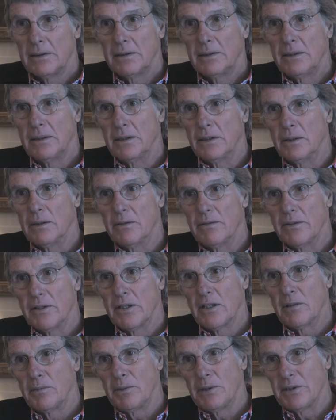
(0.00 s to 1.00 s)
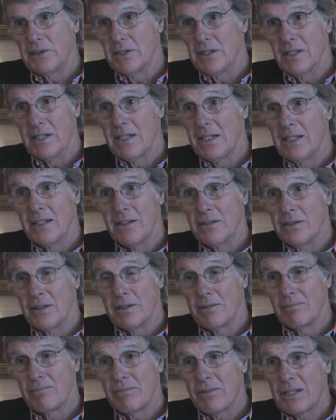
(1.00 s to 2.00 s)
available to
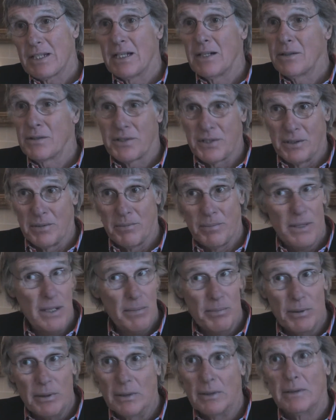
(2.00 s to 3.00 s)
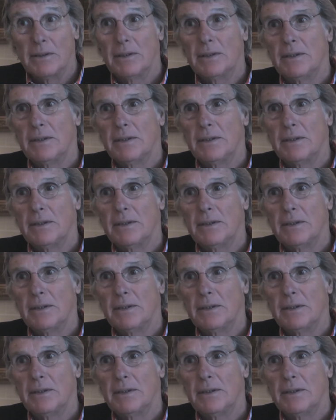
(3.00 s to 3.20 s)
900,000 people.